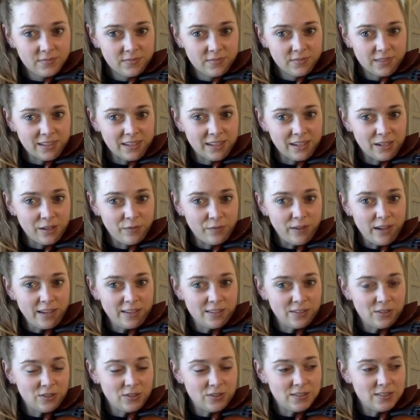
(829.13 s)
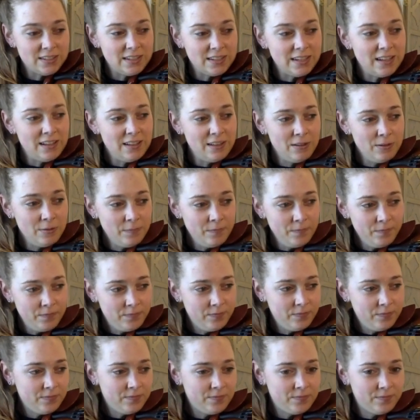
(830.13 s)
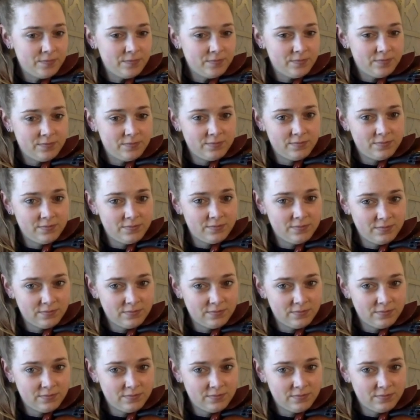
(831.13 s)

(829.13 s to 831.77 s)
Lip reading: little faster still. A